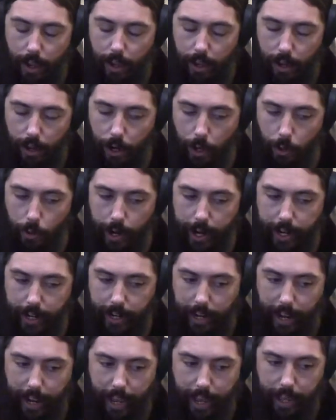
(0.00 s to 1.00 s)
All right,
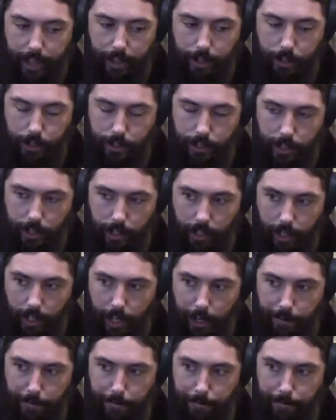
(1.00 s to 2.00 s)
and
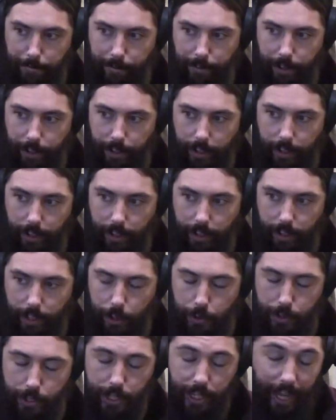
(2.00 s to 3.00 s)
if you
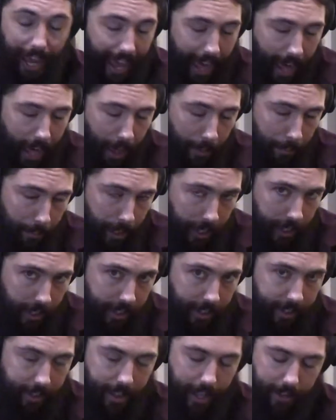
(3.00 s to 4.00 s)
see M,
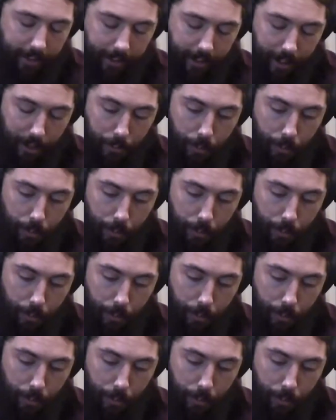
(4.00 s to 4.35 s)
that's going